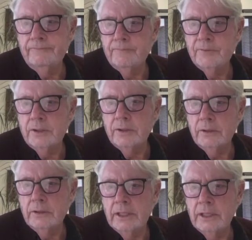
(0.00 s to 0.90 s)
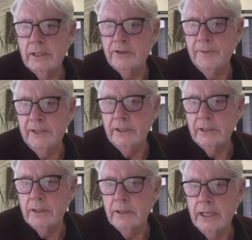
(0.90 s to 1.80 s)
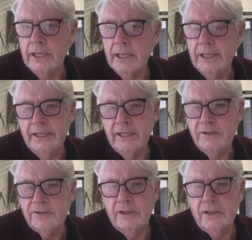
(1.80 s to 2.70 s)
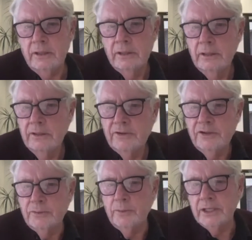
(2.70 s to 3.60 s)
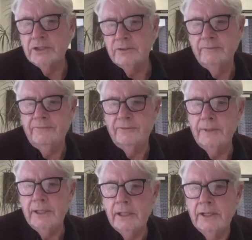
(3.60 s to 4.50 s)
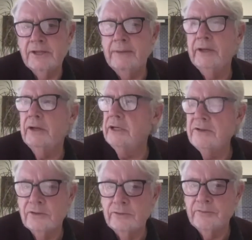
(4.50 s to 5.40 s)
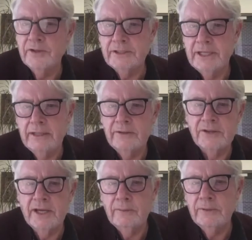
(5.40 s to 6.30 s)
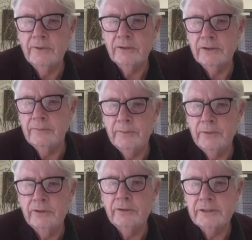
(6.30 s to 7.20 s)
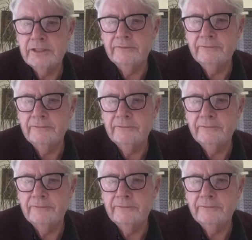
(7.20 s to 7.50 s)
So yeah, it's been an easy situation for me. It's something I didn't sort of sit down and say, well, I'm not going to be punitive.